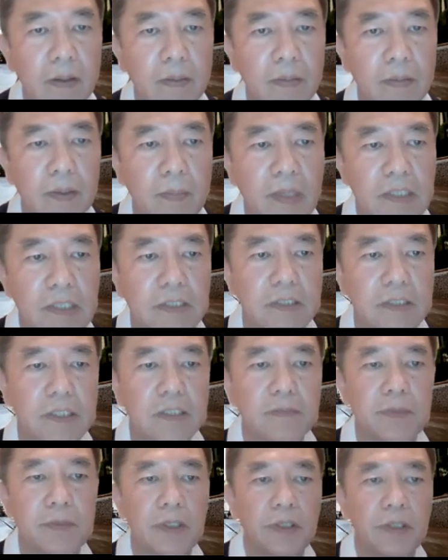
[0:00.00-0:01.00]
the Master's
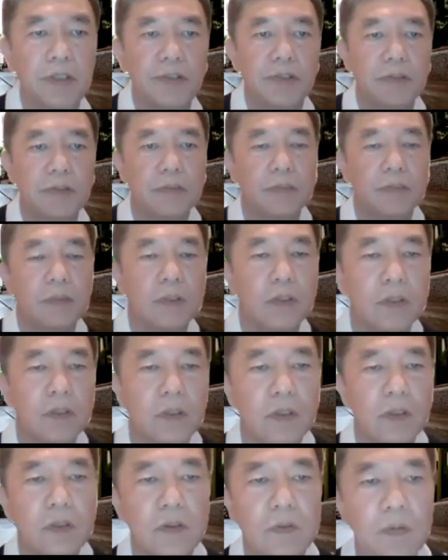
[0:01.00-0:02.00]
explanation:
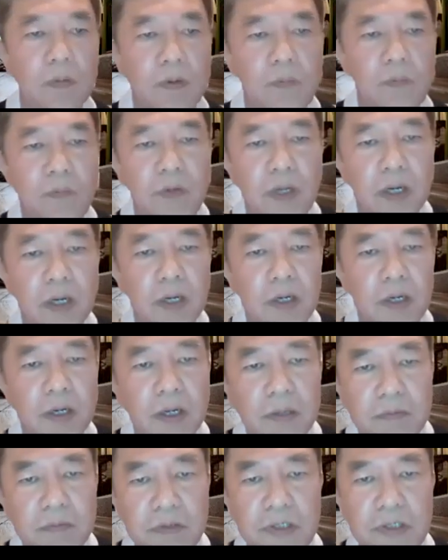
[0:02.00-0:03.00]
when we are
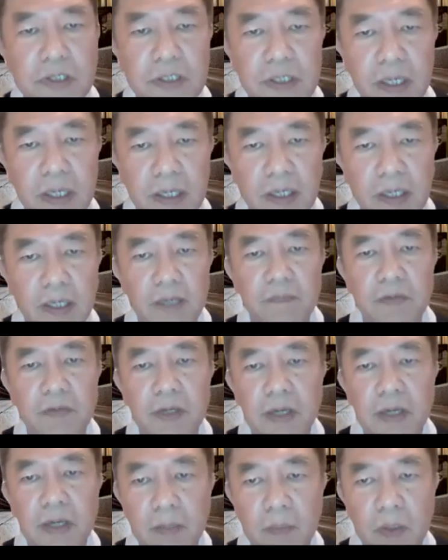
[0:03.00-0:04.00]
nourished daily with
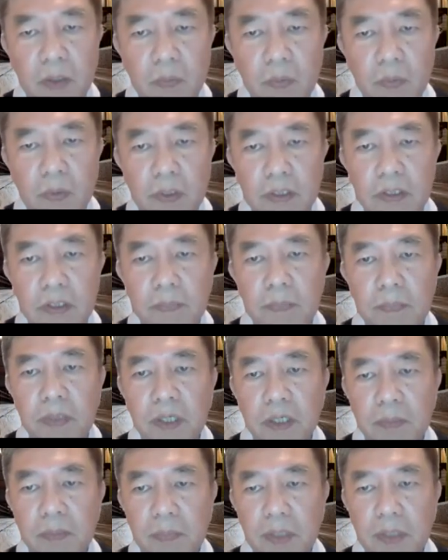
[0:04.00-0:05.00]
Dharma water
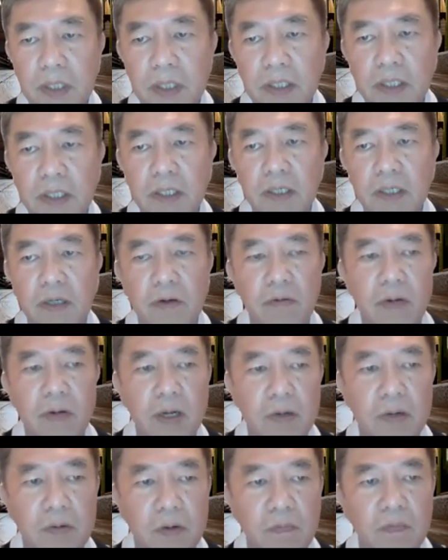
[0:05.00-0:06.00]
permeating the
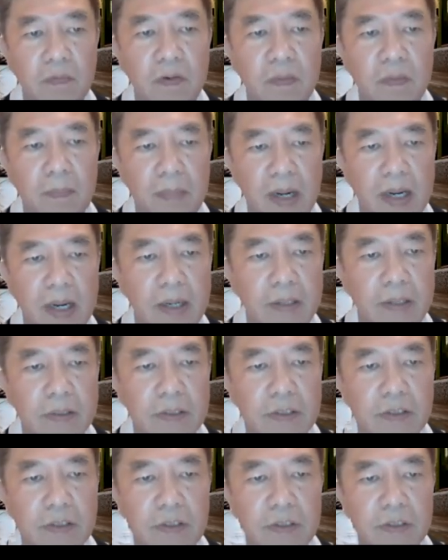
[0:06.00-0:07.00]
ground of our
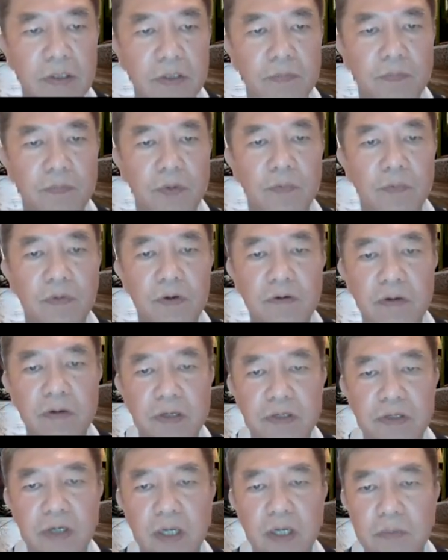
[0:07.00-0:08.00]
minds, we will
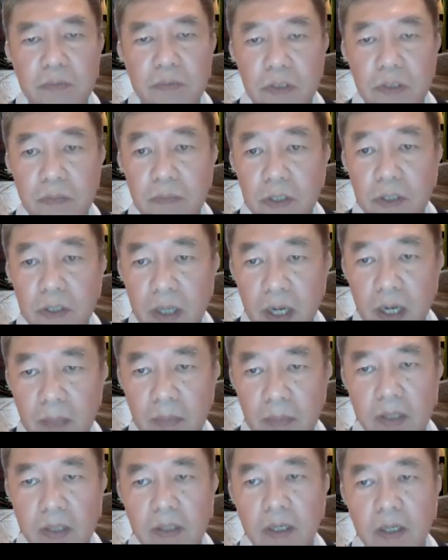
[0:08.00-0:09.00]
gradually absorb the
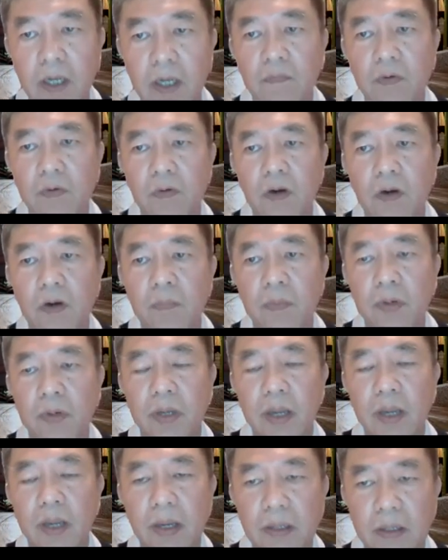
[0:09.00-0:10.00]
Dharma and will
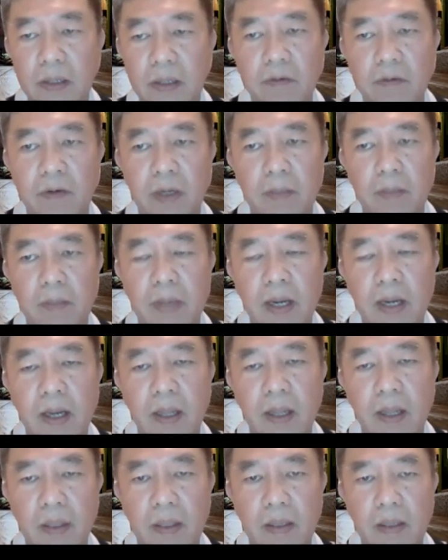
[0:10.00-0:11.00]
comprehend the great path.